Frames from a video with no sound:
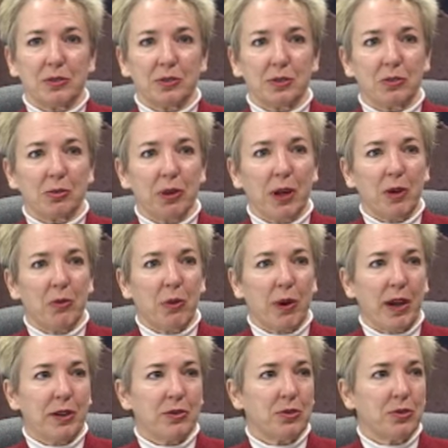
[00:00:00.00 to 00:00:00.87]
a great
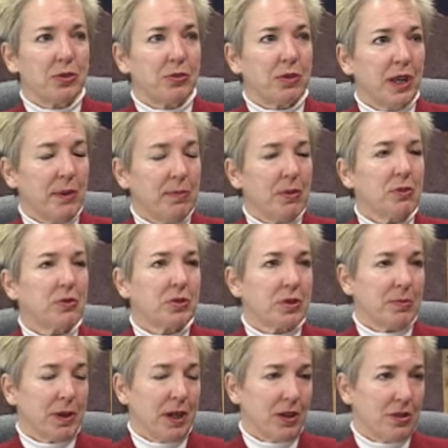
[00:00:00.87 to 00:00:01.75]
way to keep those
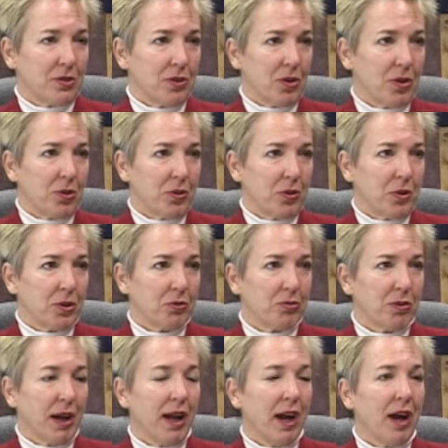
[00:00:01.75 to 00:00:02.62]
tomatoes all year
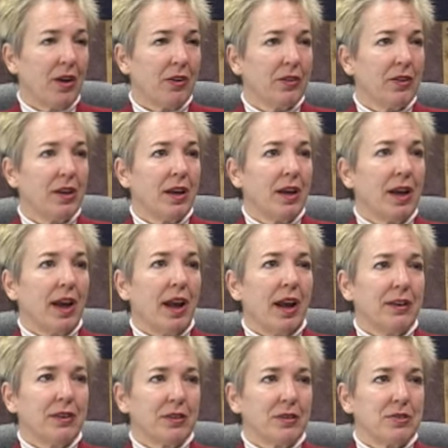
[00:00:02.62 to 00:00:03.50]
round. Mm-hmm.
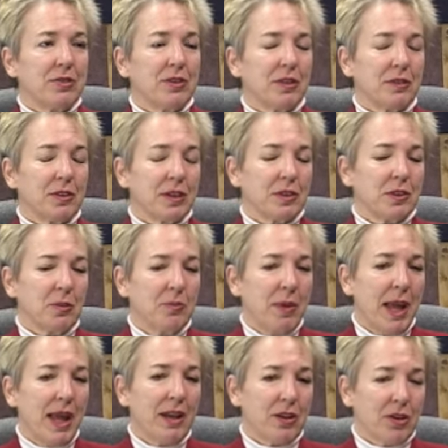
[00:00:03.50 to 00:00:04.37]
And
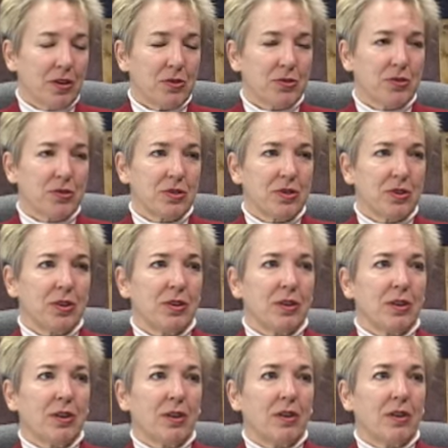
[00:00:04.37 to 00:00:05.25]
tomatoes,
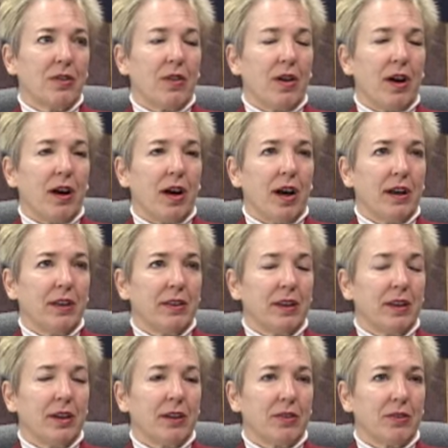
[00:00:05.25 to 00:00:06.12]
I
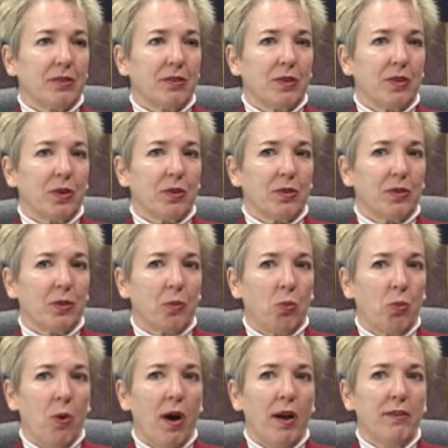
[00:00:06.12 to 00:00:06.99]
think, are the
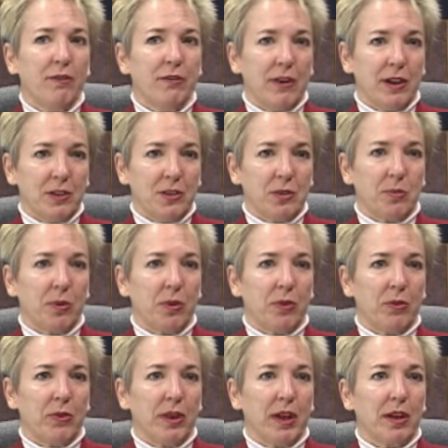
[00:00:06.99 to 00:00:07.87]
one
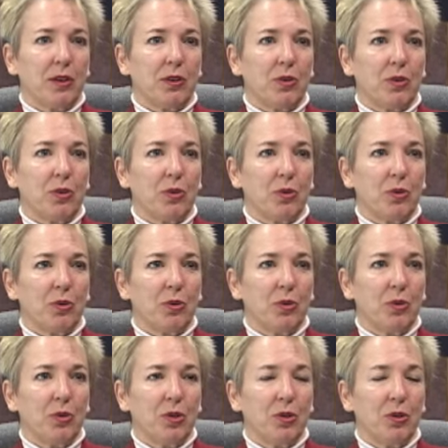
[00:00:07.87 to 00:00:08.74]
vegetable that
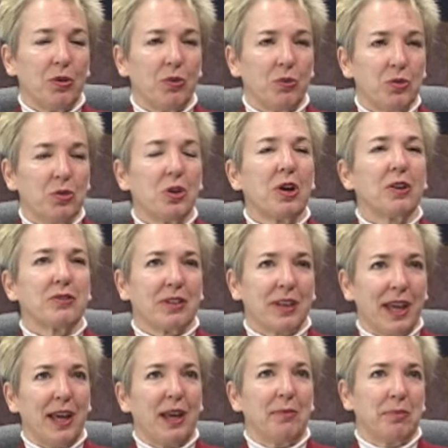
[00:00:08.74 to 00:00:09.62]
you just
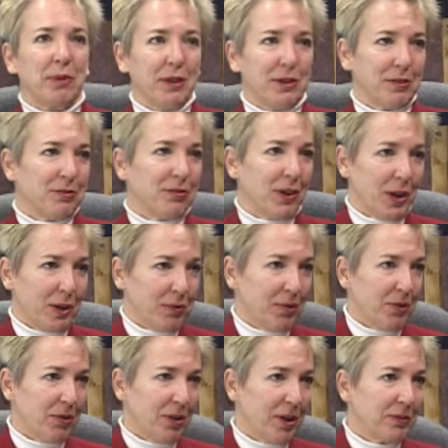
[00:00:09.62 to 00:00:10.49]
can't beat the
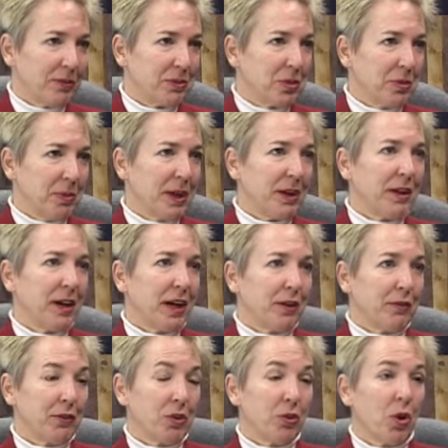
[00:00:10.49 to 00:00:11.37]
flavor of a tomato
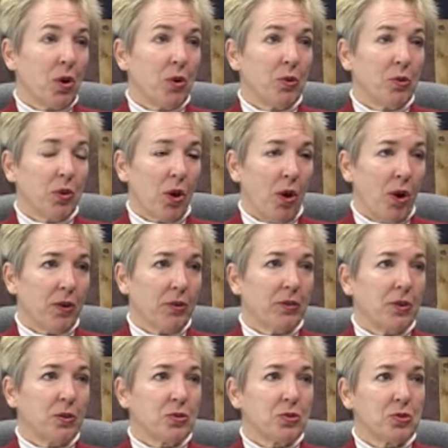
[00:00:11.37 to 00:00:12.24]
out of your own
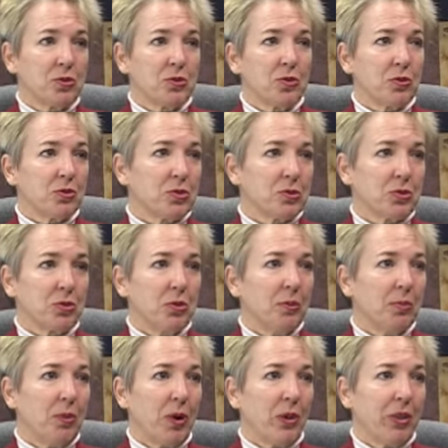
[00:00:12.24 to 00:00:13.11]
garden. Those
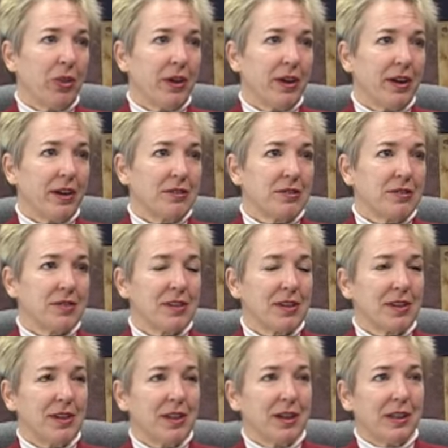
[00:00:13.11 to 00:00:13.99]
store-bought things
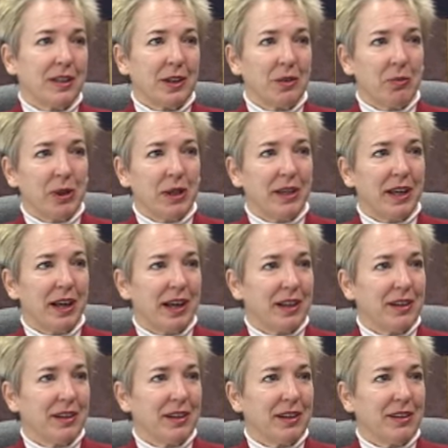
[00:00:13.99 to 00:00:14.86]
that we
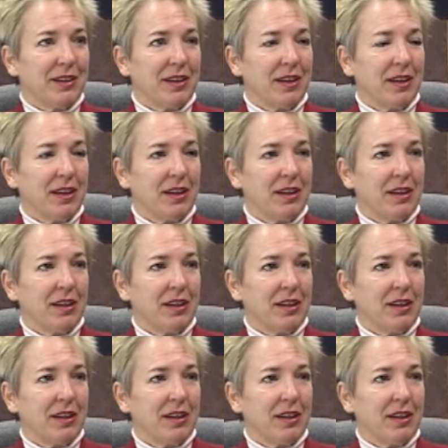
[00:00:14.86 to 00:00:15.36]
get in the